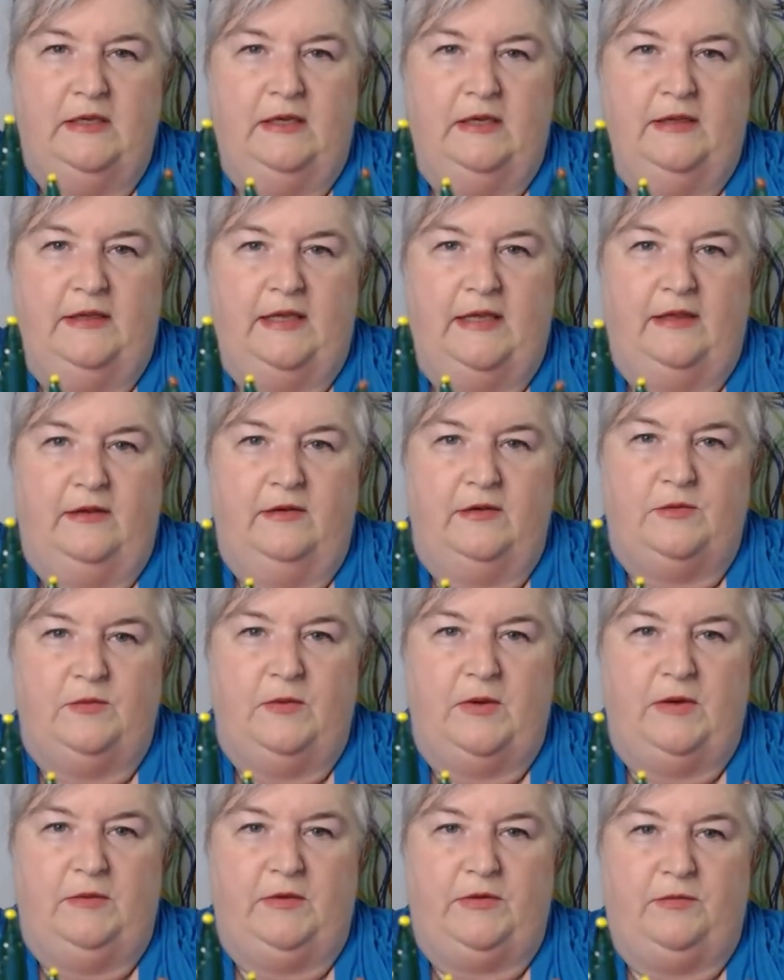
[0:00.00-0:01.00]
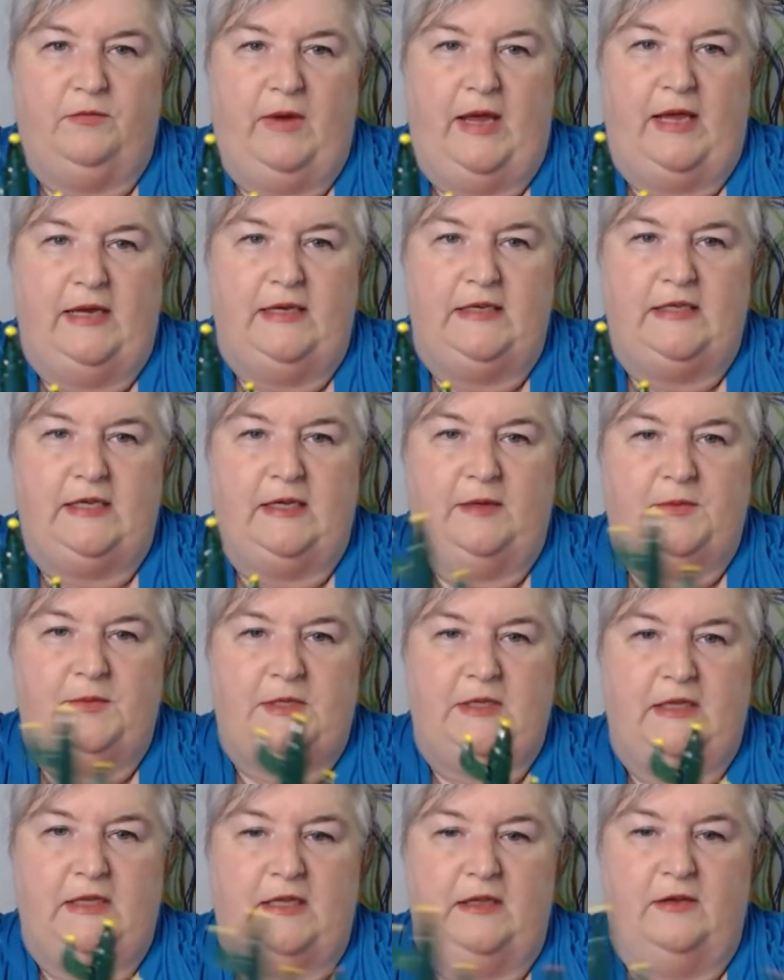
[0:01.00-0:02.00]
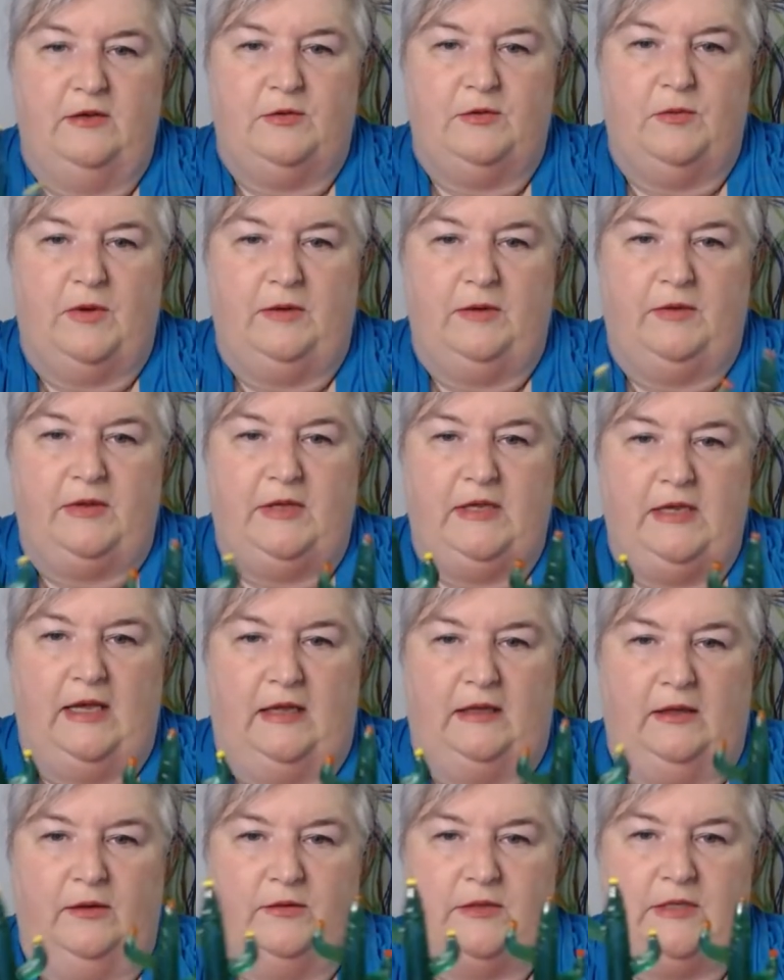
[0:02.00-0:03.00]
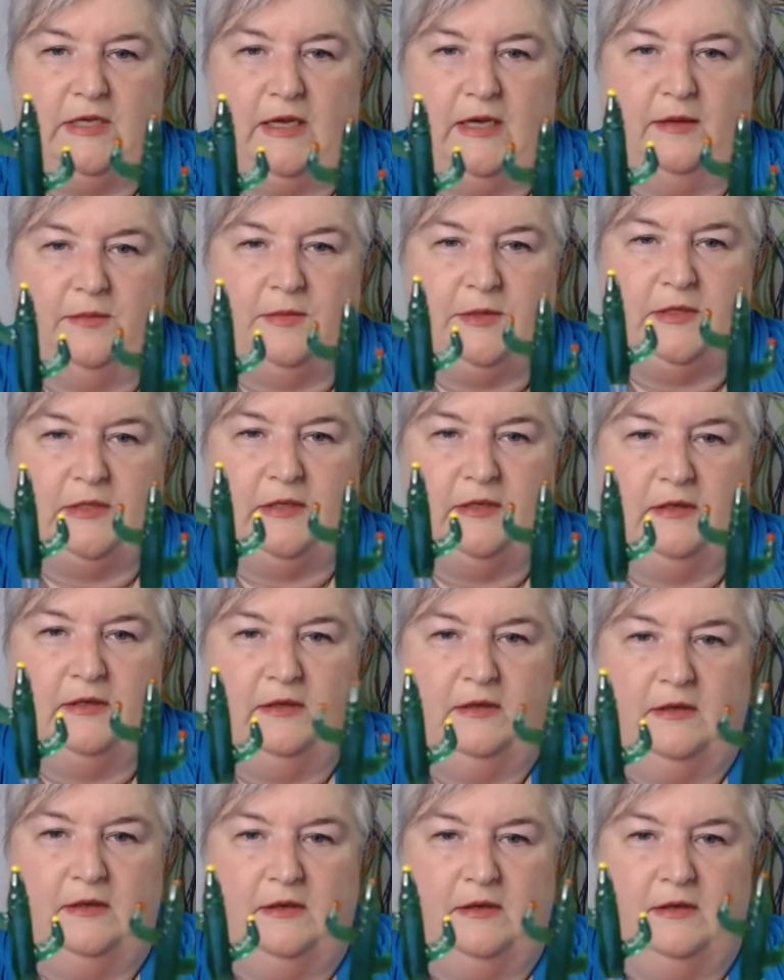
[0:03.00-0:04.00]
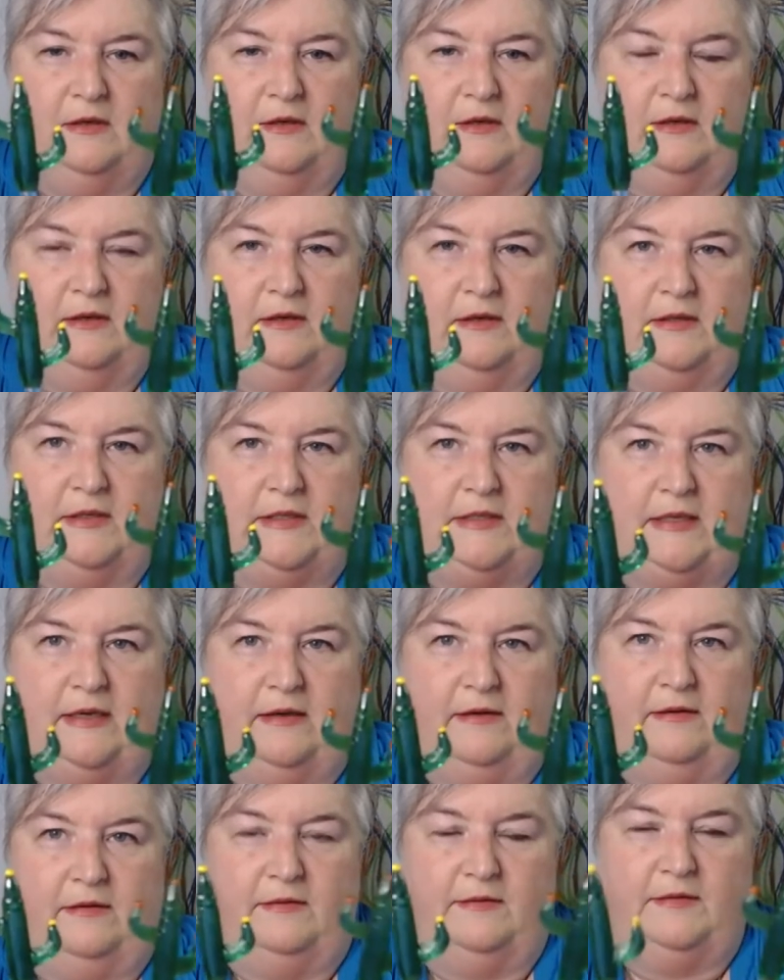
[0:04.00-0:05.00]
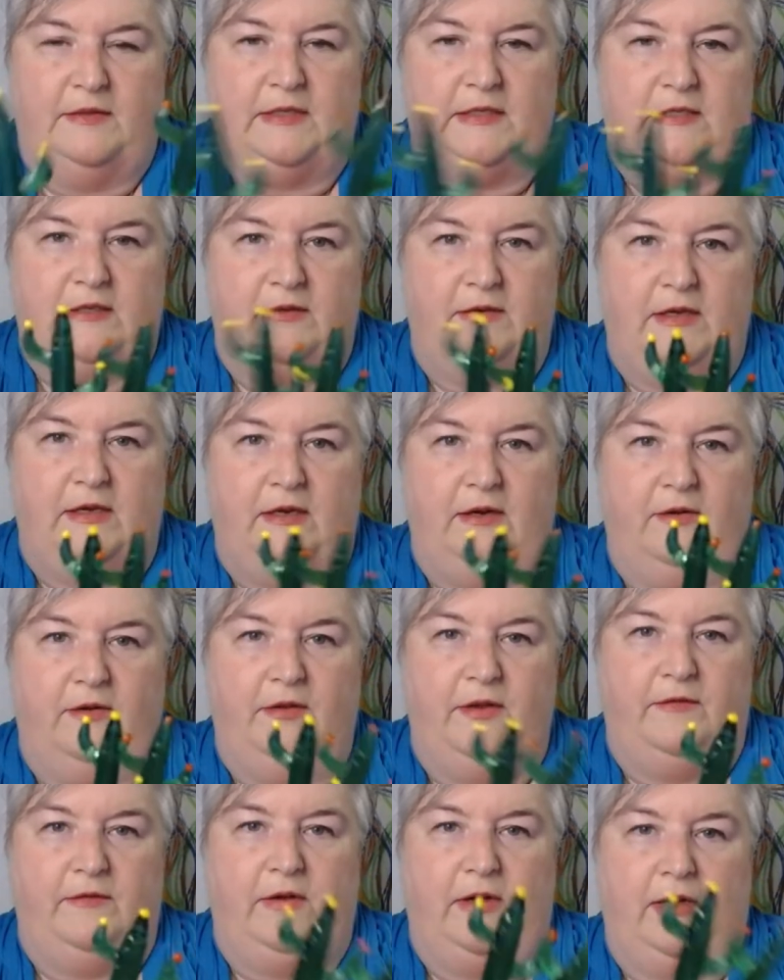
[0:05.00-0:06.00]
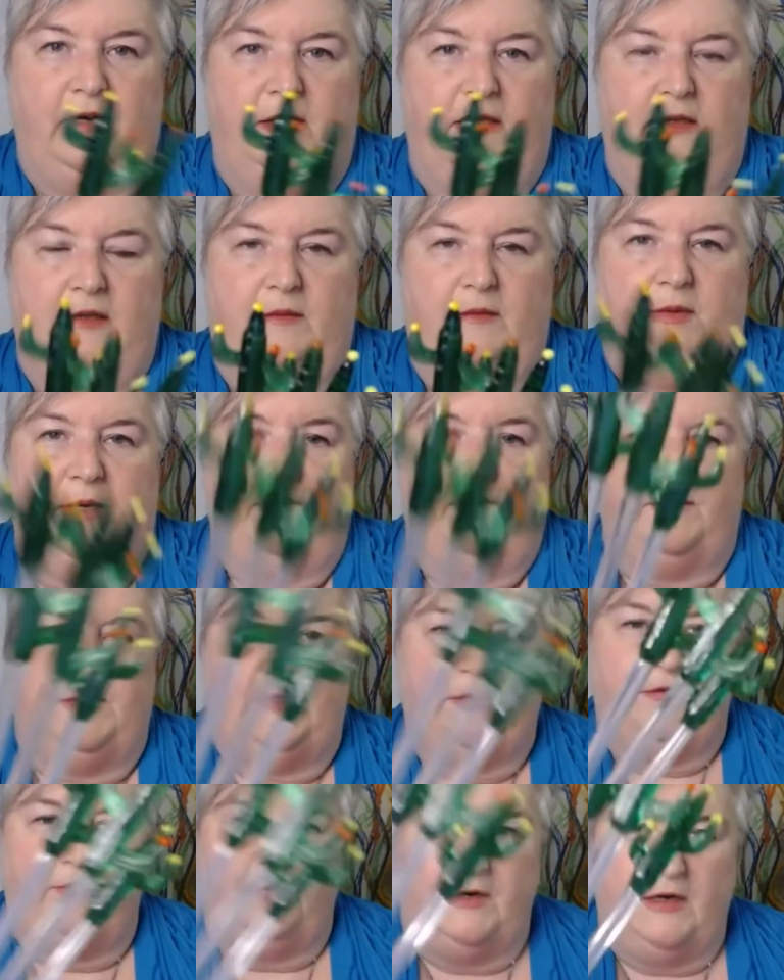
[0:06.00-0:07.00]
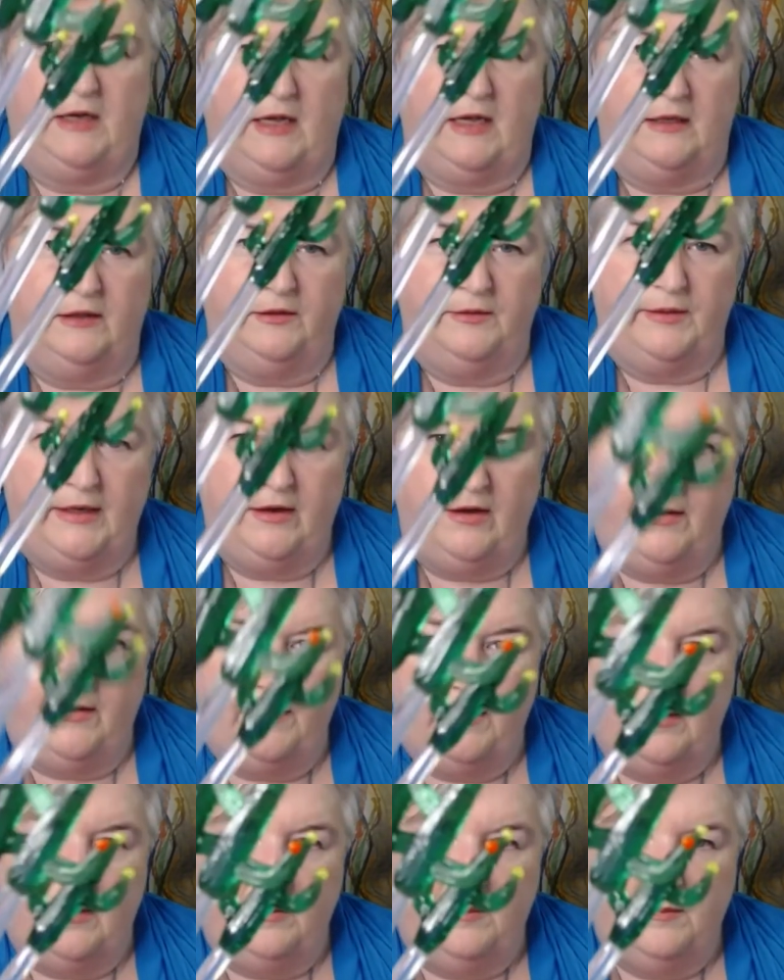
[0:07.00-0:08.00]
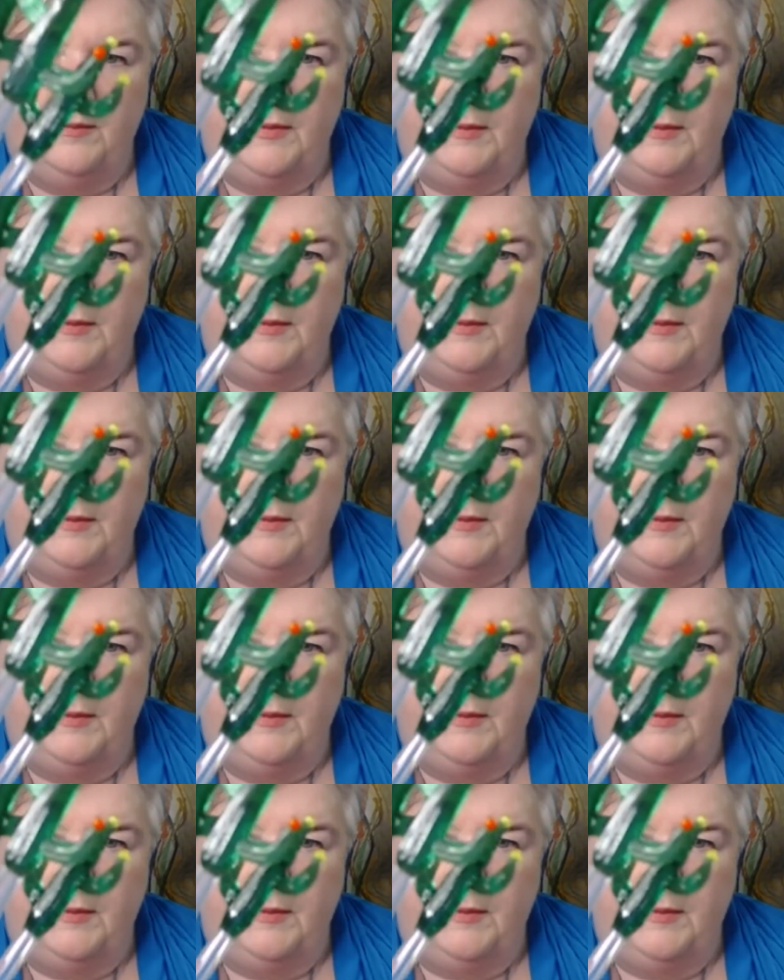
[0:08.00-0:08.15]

Then there's one with red tips, and then there's one with yellow tips. So just so you know, they've got a little bit of different coloring on them.